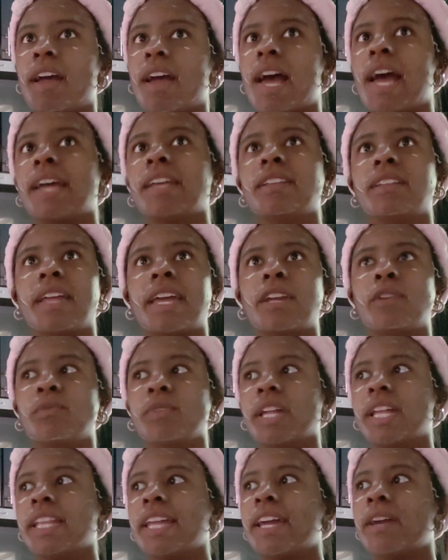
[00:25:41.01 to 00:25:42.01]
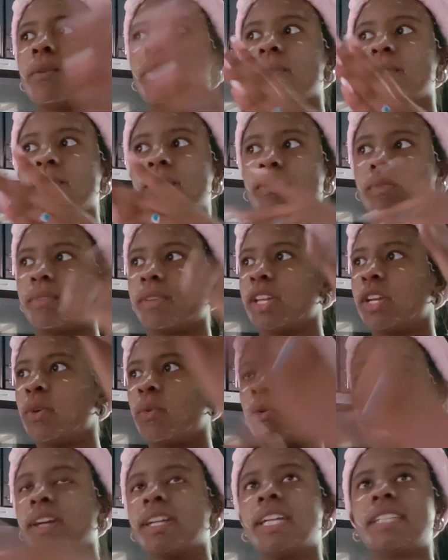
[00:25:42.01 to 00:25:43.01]
I like really like,
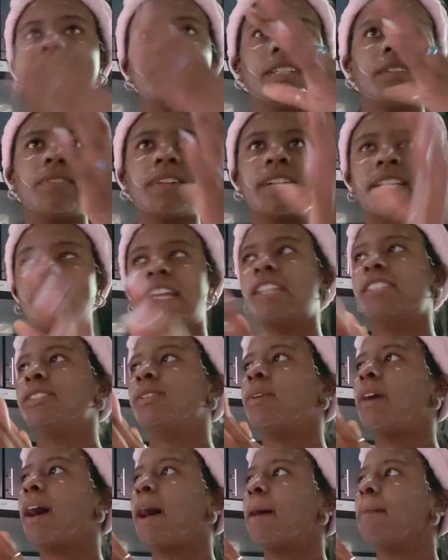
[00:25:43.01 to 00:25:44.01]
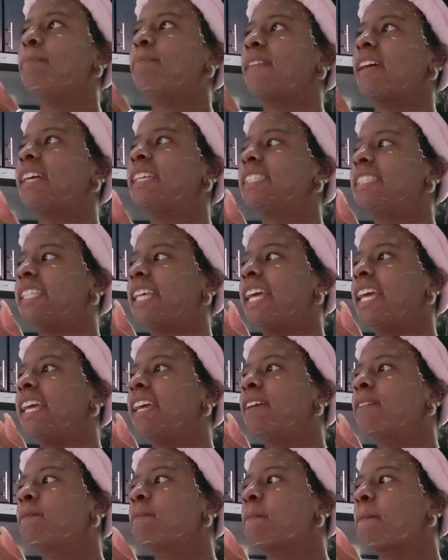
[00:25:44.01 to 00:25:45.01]
organizing stuff like that. So I'm not
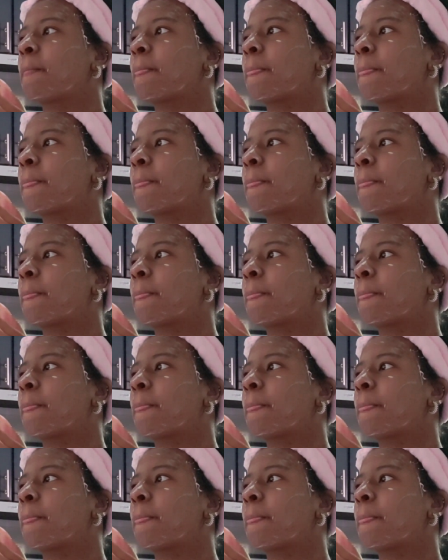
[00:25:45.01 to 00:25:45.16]
saying